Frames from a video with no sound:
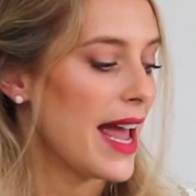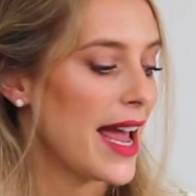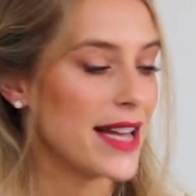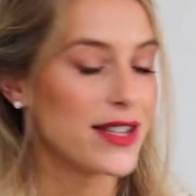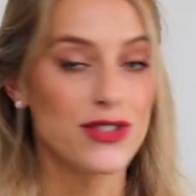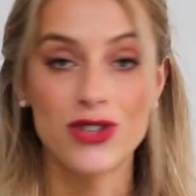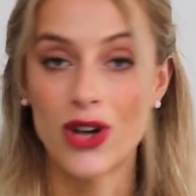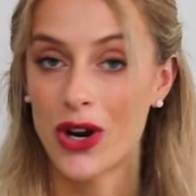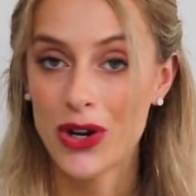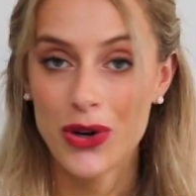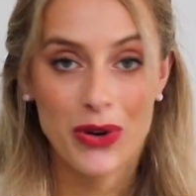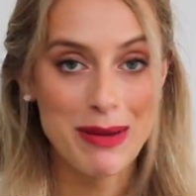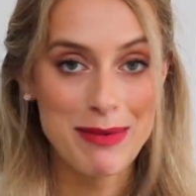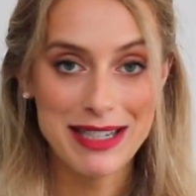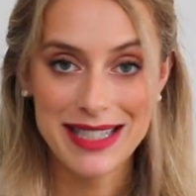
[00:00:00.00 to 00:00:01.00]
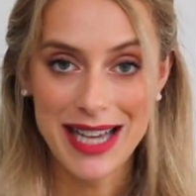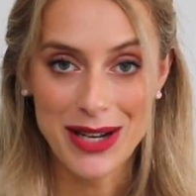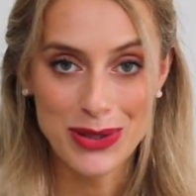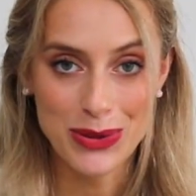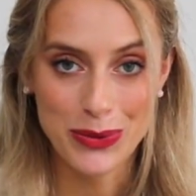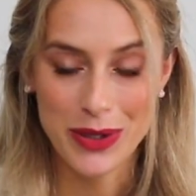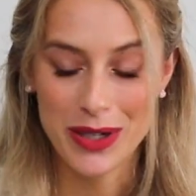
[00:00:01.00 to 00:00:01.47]
It's not a creamy
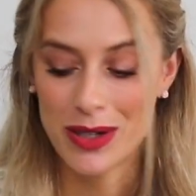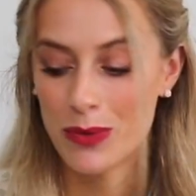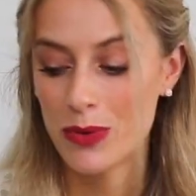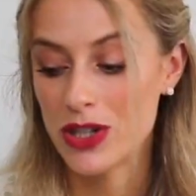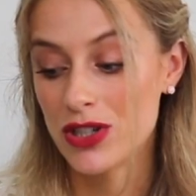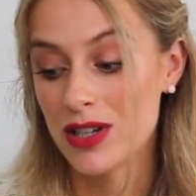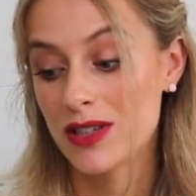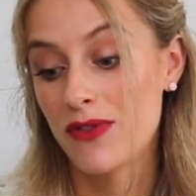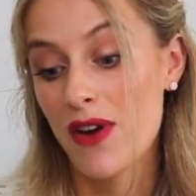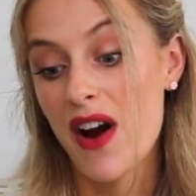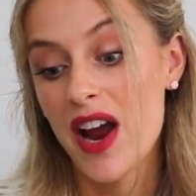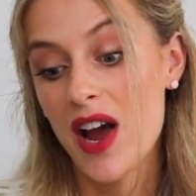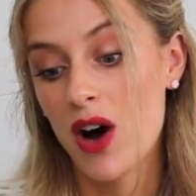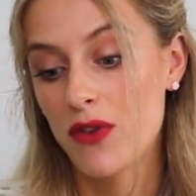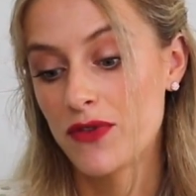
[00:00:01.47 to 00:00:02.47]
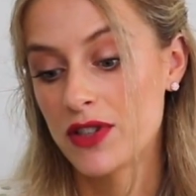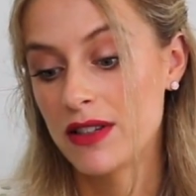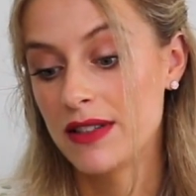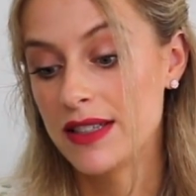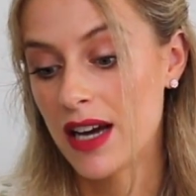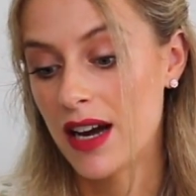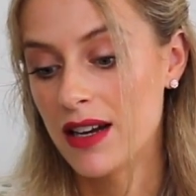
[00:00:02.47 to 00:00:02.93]
sandalwood, which is very
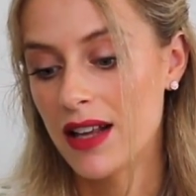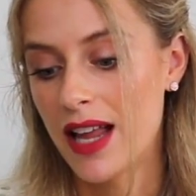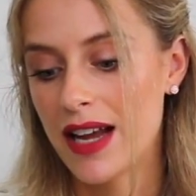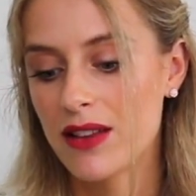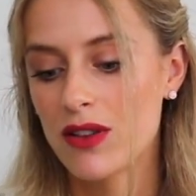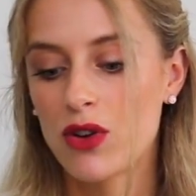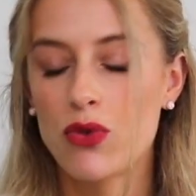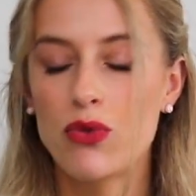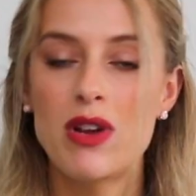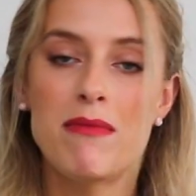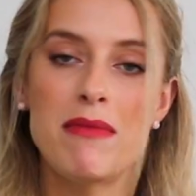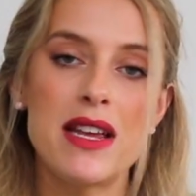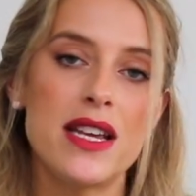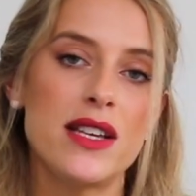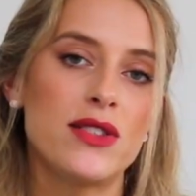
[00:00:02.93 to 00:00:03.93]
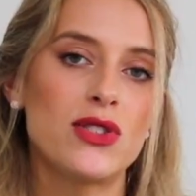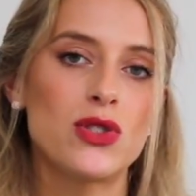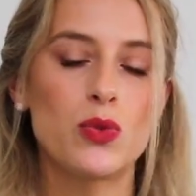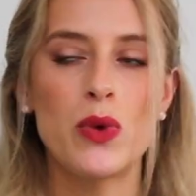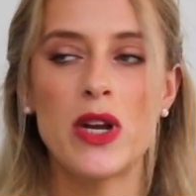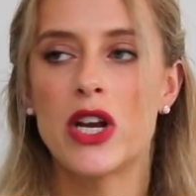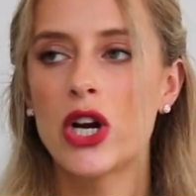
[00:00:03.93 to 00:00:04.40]
often done like the creamy,
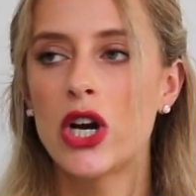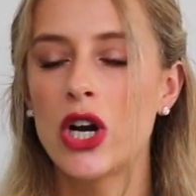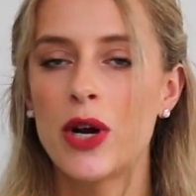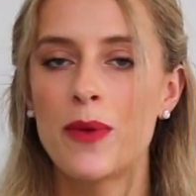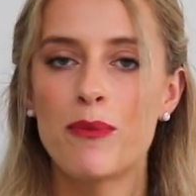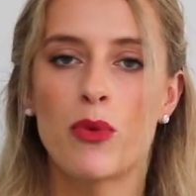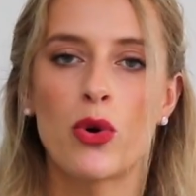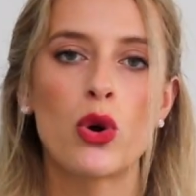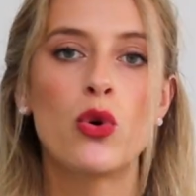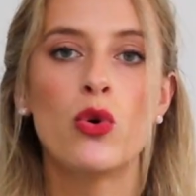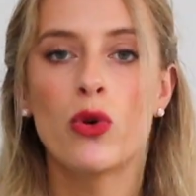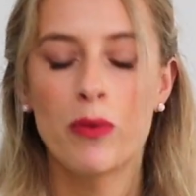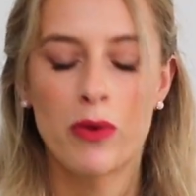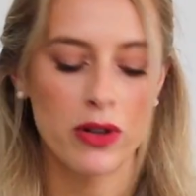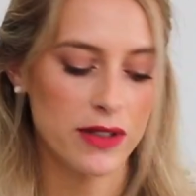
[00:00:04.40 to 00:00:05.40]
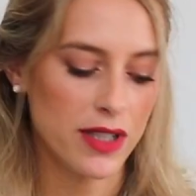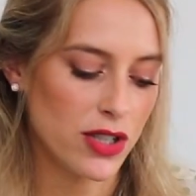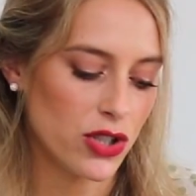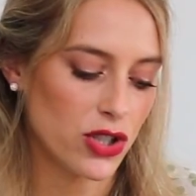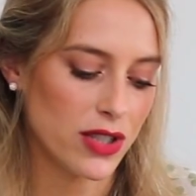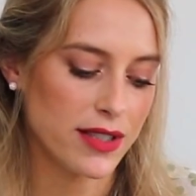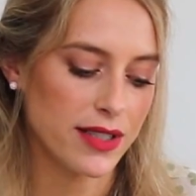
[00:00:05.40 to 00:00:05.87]
sweeter, more
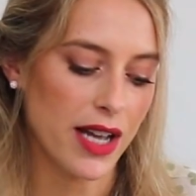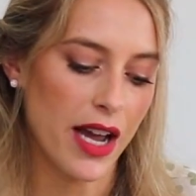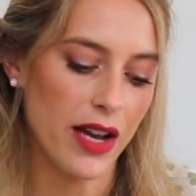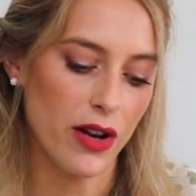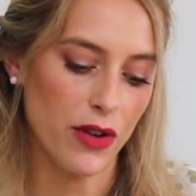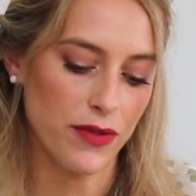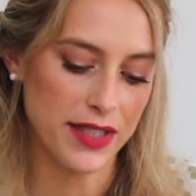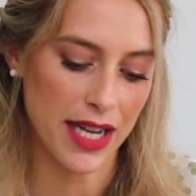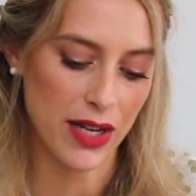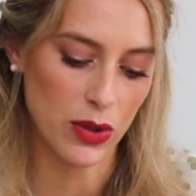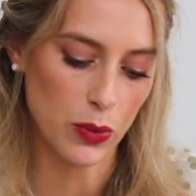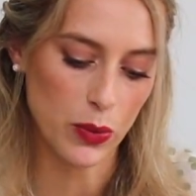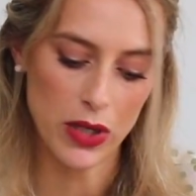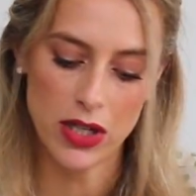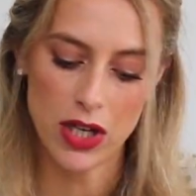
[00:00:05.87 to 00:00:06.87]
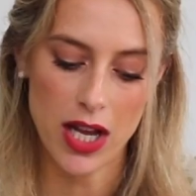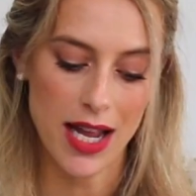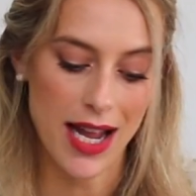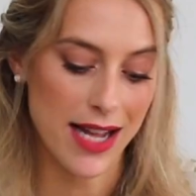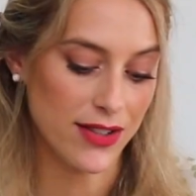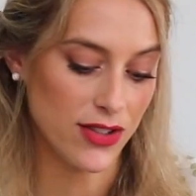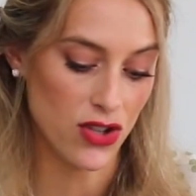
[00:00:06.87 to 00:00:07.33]
gourmandish side of sandalwood.
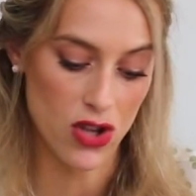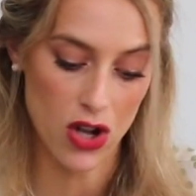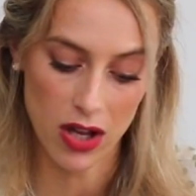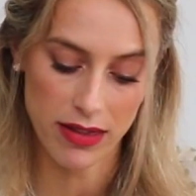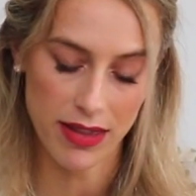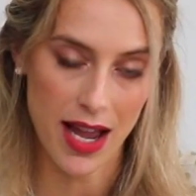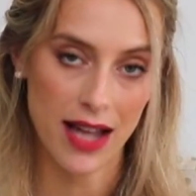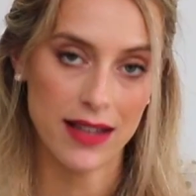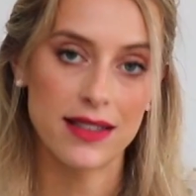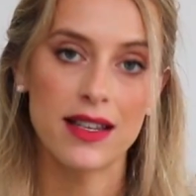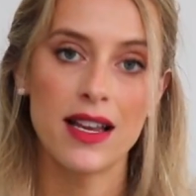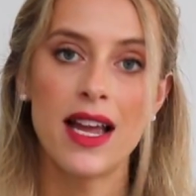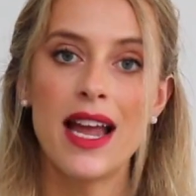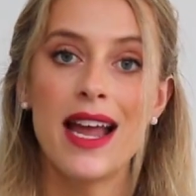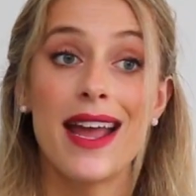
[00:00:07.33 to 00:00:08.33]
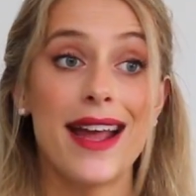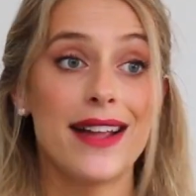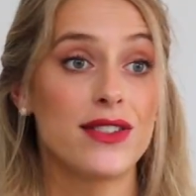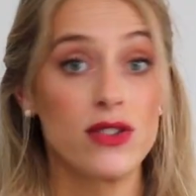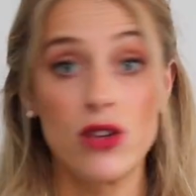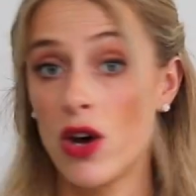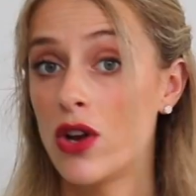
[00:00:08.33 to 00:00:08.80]
It's not that.
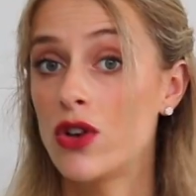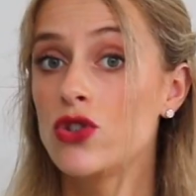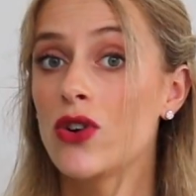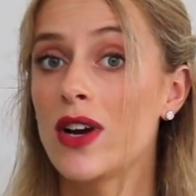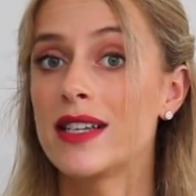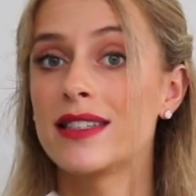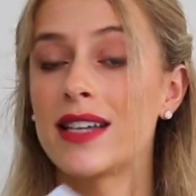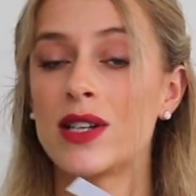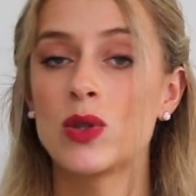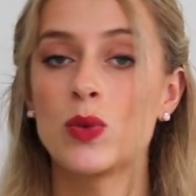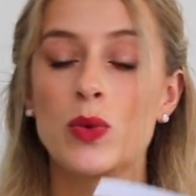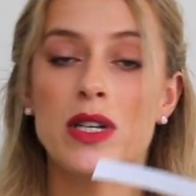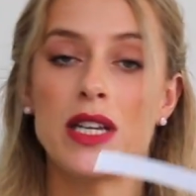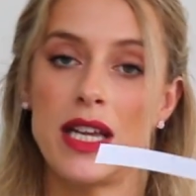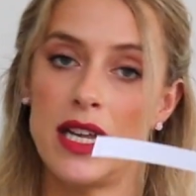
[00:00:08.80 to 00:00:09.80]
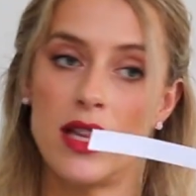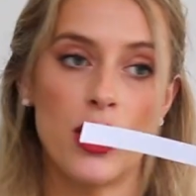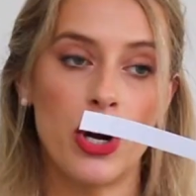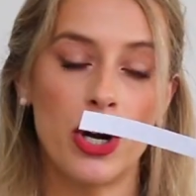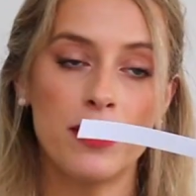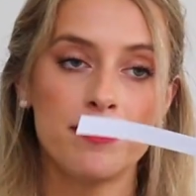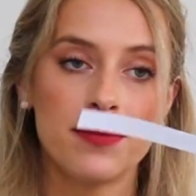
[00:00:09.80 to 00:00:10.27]
It's not a dry sandalwood
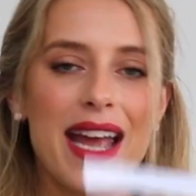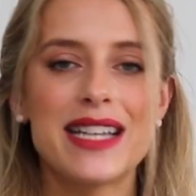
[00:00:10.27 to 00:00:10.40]
either.